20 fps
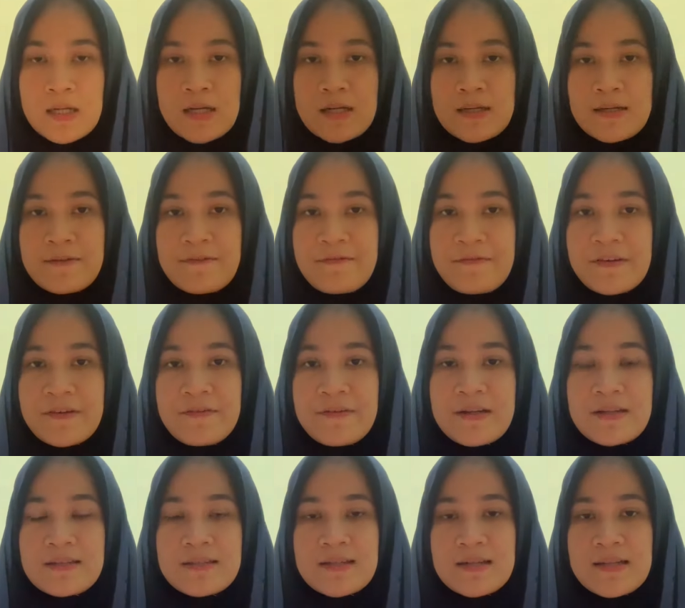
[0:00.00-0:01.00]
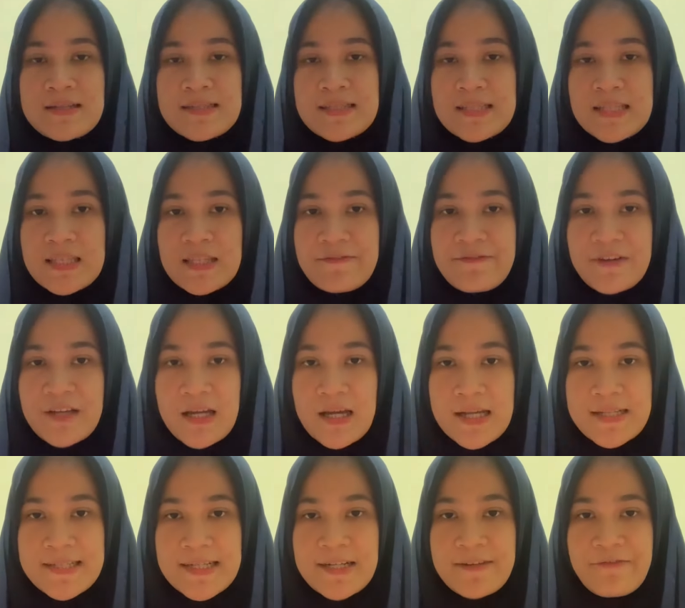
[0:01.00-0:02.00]
Reviewing the needs
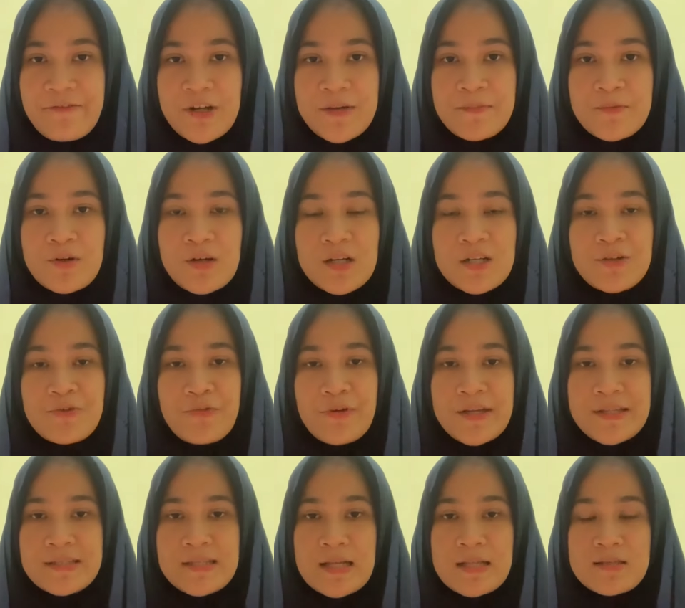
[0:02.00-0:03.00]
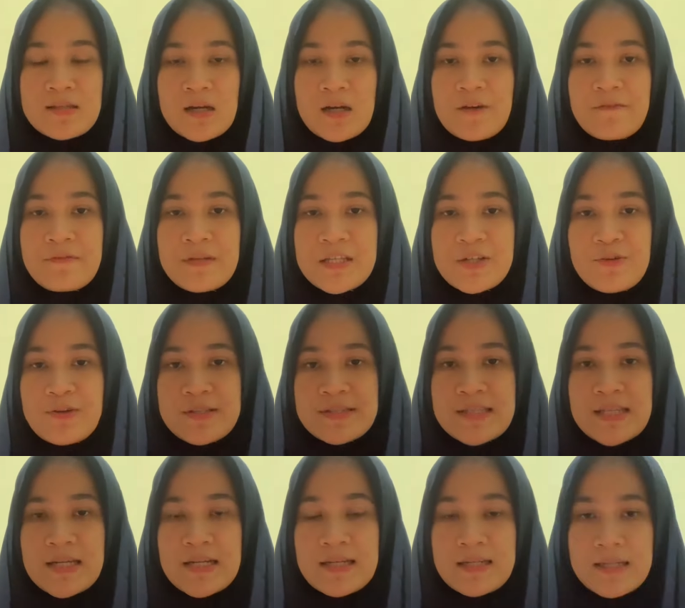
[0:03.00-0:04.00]
identification from core questions of
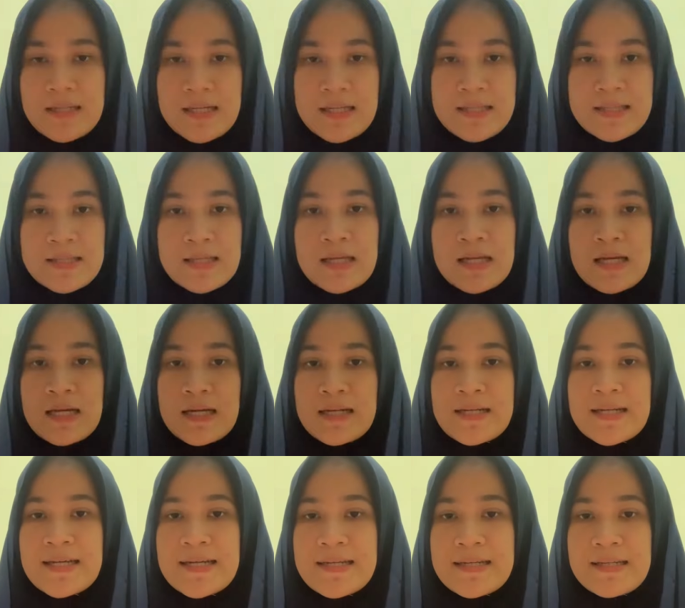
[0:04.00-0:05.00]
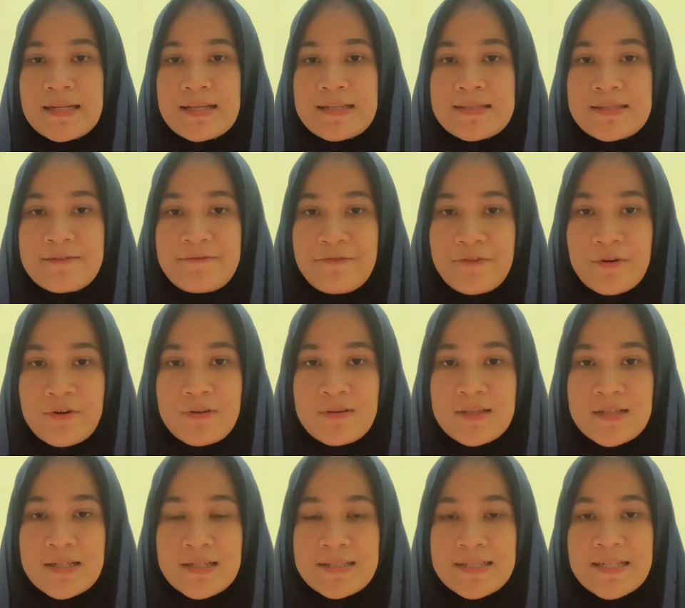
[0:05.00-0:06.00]
linguistic needs, the needs for
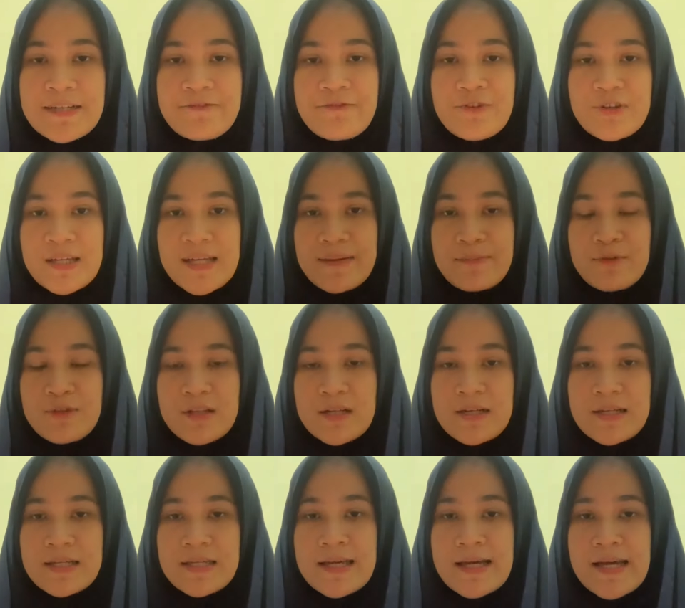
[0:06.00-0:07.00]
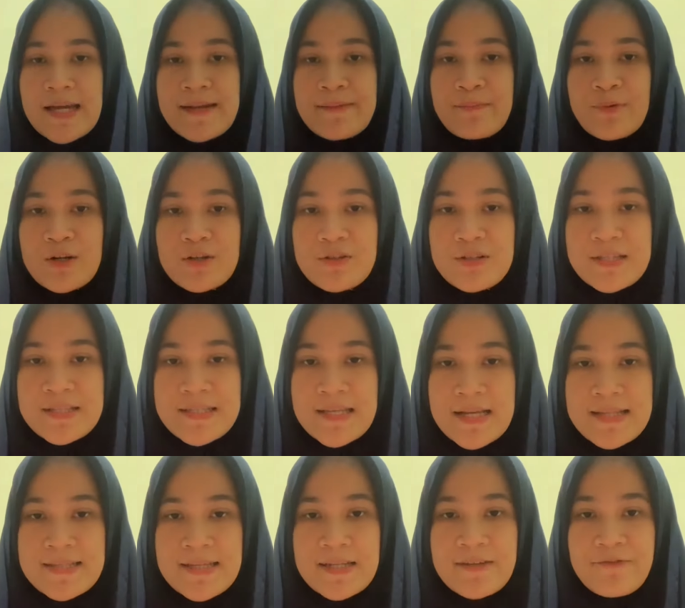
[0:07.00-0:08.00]
learning vocabulary and
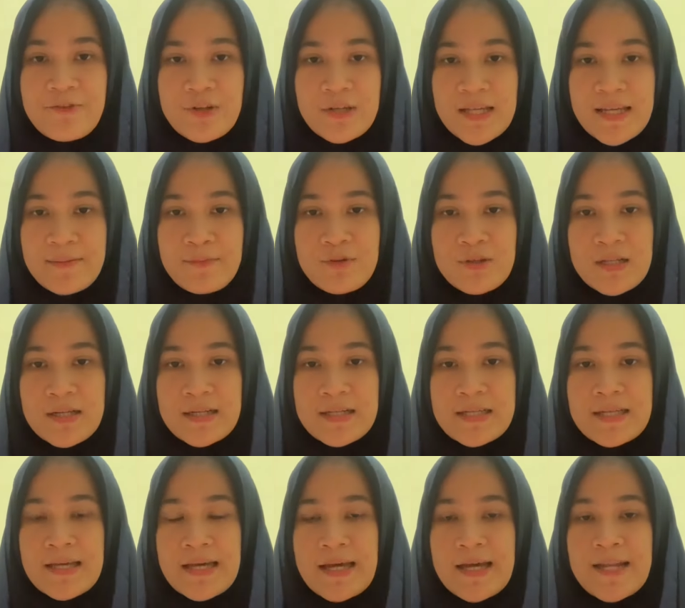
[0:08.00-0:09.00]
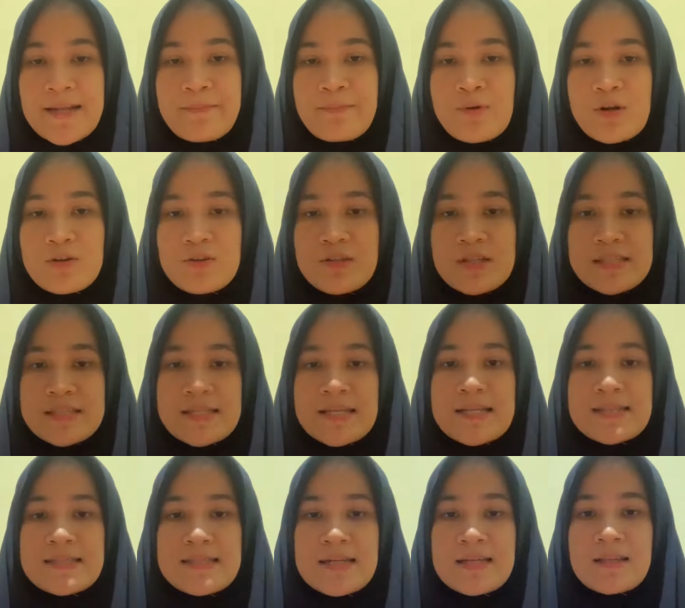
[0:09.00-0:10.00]
pronunciation. Vocabulary and
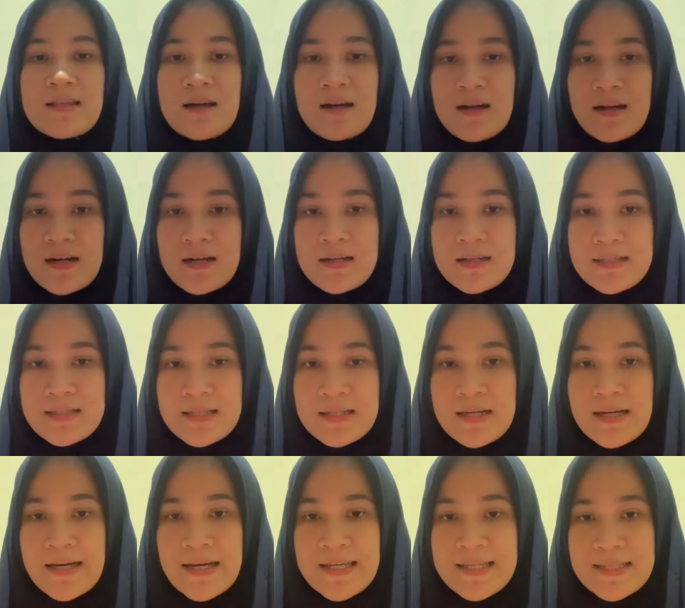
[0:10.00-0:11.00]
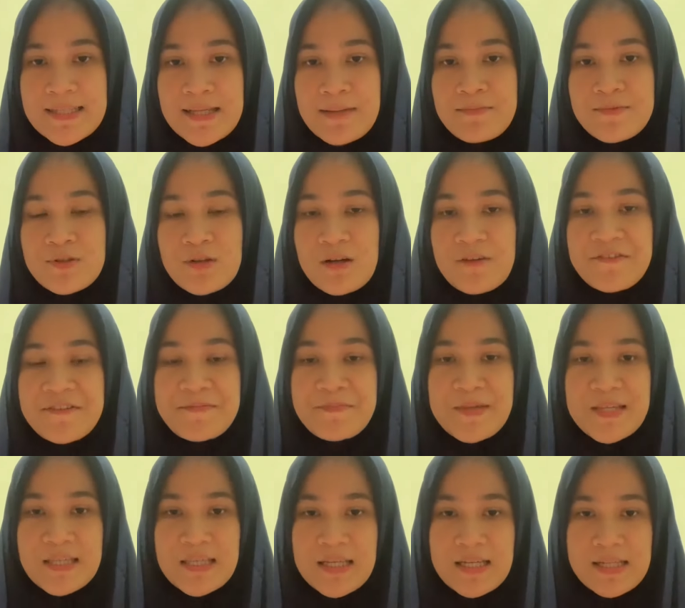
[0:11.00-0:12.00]
pronunciation are the items of
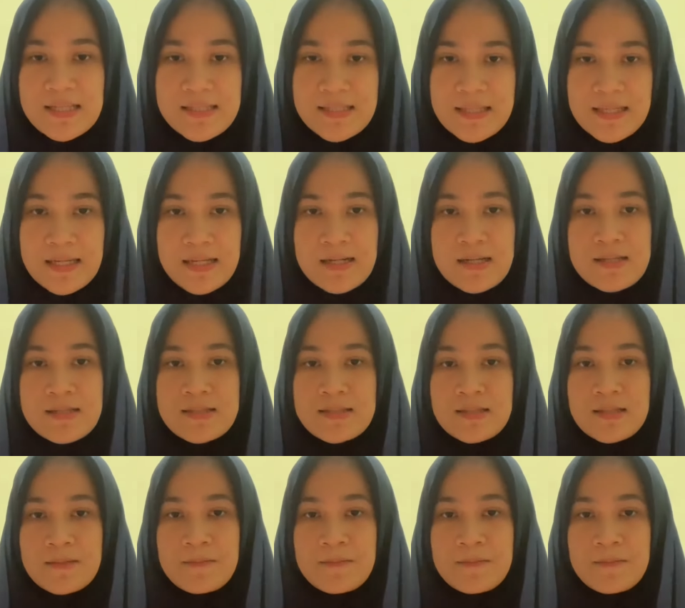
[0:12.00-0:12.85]
speaking skills.